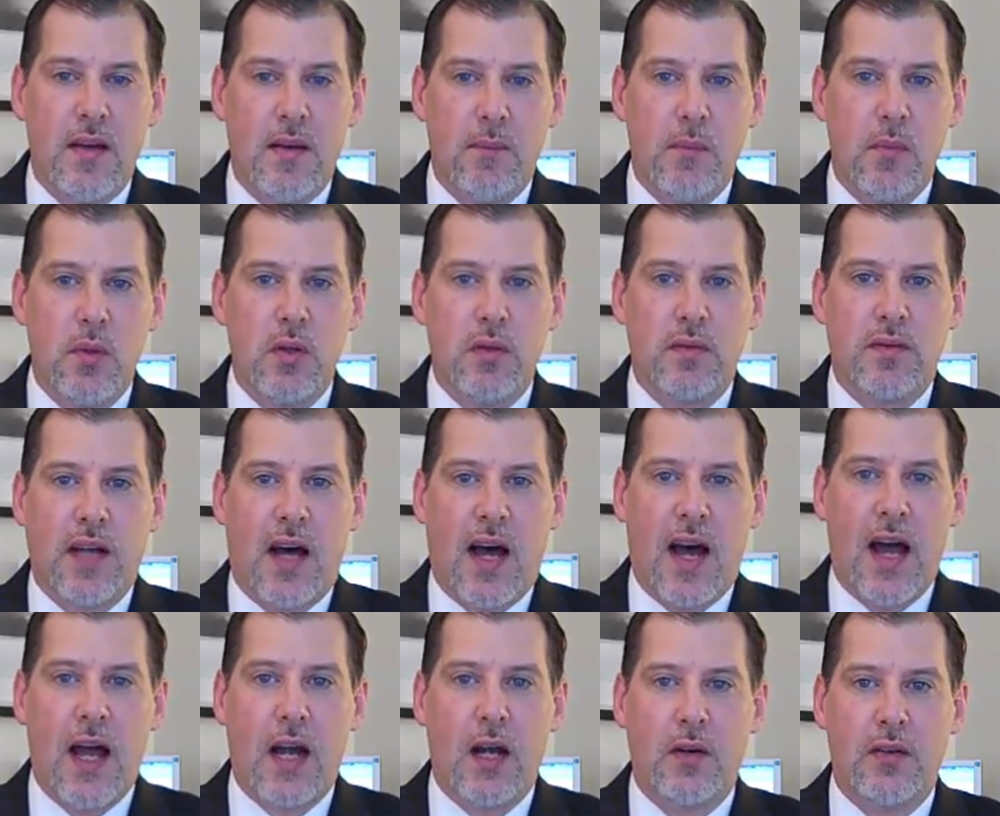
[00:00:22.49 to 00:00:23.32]
moved
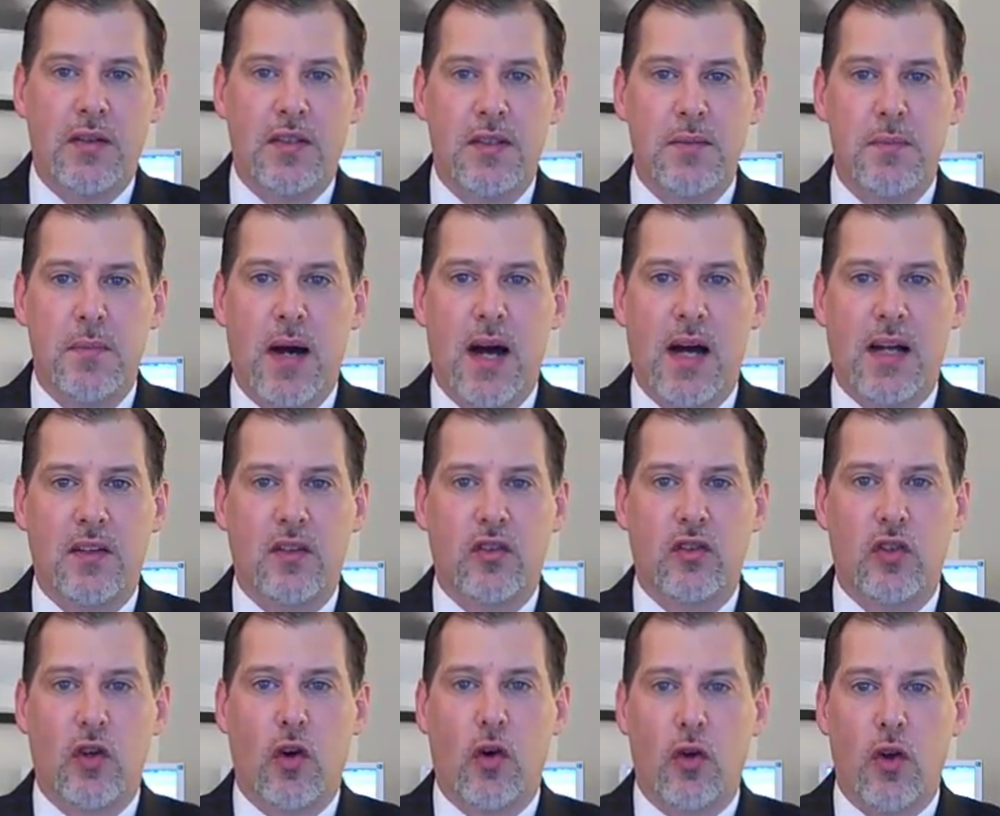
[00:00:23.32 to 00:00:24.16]
higher as the
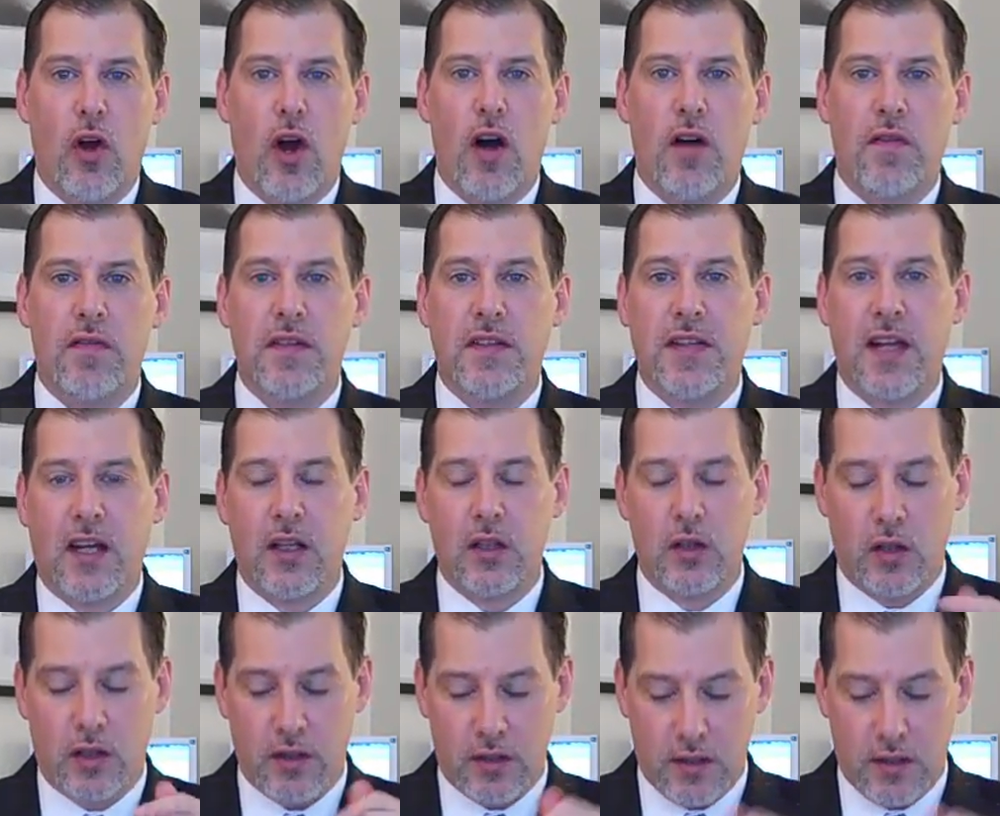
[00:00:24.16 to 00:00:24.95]
bonds sold off. You take a look